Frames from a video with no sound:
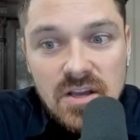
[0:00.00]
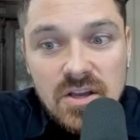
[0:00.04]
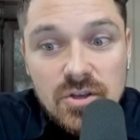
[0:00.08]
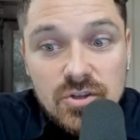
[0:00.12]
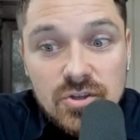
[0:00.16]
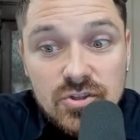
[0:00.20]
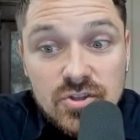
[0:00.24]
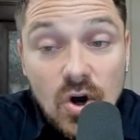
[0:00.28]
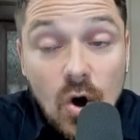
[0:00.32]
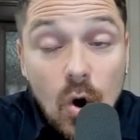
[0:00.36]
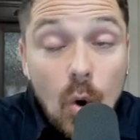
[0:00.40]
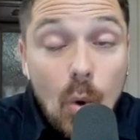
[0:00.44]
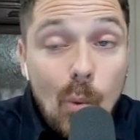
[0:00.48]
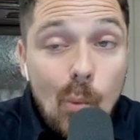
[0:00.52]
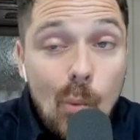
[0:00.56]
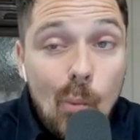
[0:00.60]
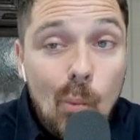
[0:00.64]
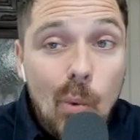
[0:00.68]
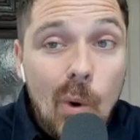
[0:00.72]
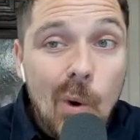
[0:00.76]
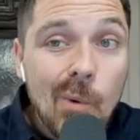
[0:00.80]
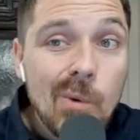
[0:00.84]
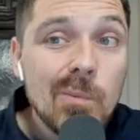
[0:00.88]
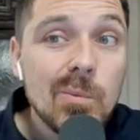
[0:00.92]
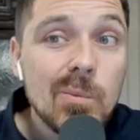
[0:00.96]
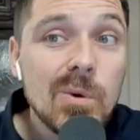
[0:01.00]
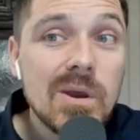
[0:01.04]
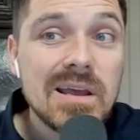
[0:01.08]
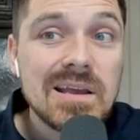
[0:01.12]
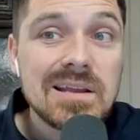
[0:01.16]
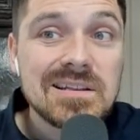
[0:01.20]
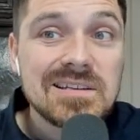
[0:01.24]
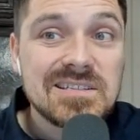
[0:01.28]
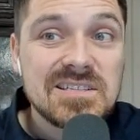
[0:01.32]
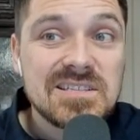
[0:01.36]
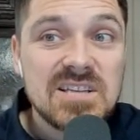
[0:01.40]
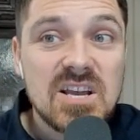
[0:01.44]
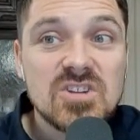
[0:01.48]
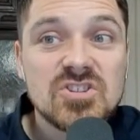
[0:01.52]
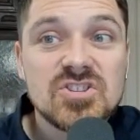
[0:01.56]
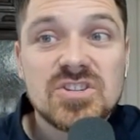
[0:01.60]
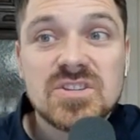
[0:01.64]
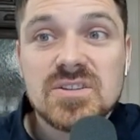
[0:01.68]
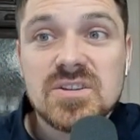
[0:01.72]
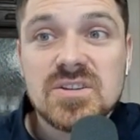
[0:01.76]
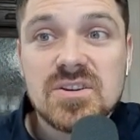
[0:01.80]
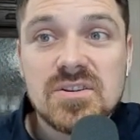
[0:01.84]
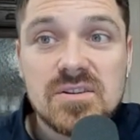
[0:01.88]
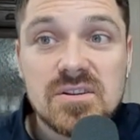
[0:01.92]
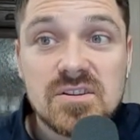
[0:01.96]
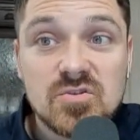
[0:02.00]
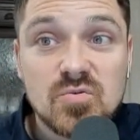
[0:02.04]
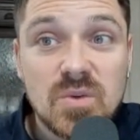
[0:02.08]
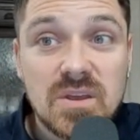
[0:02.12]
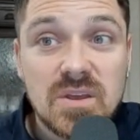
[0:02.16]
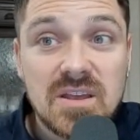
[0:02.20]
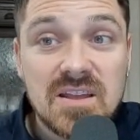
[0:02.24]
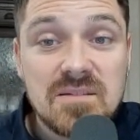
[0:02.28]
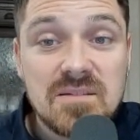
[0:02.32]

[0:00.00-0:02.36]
So what we can essentially do is we can